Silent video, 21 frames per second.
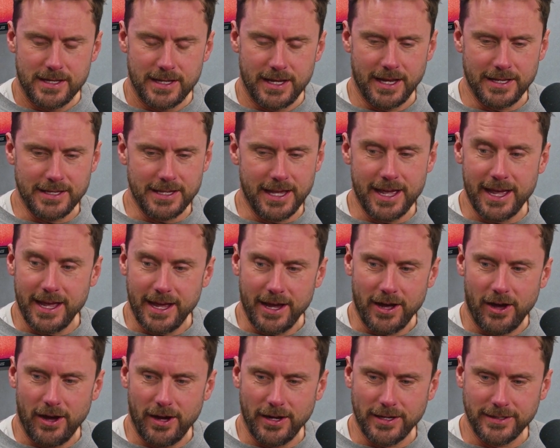And yeah,
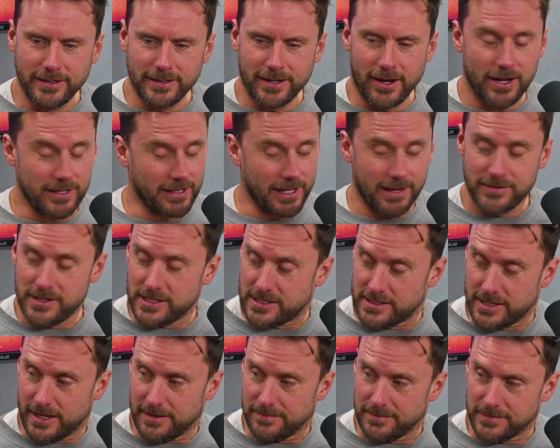I love this
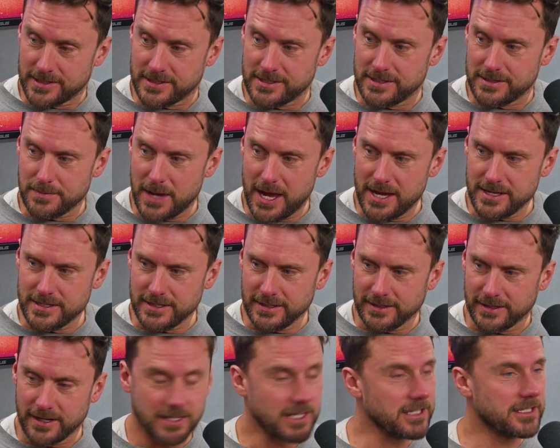setup. This is
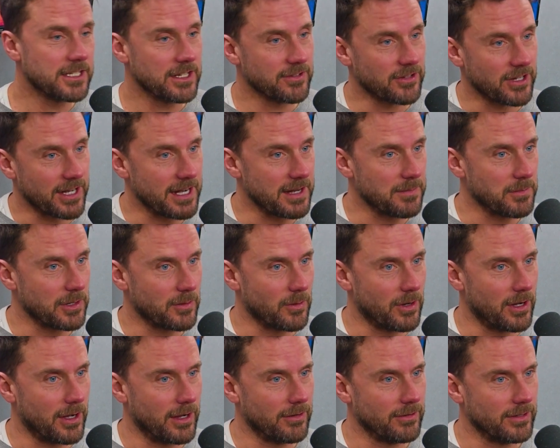amazing. I did see you got Eddie
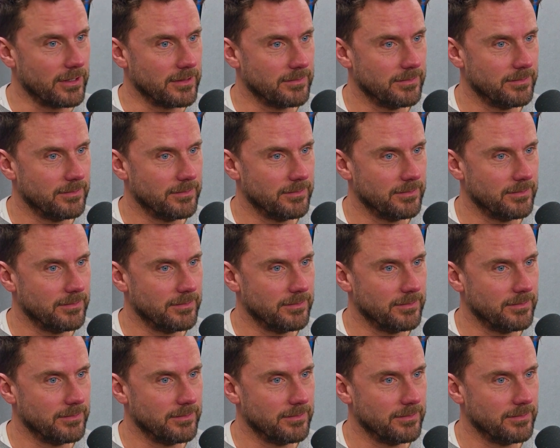Maguire on.